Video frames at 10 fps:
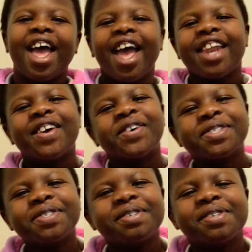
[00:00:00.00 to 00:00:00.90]
Hello,
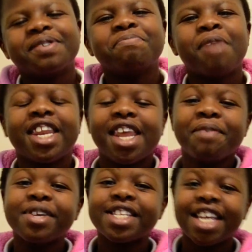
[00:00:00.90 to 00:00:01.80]
my name
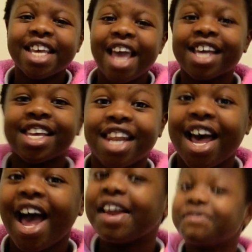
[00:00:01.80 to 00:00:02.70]
is Nikki Agina
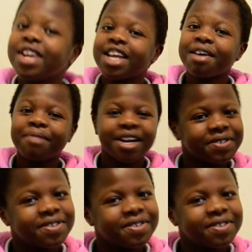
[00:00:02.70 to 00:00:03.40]
and welcome back to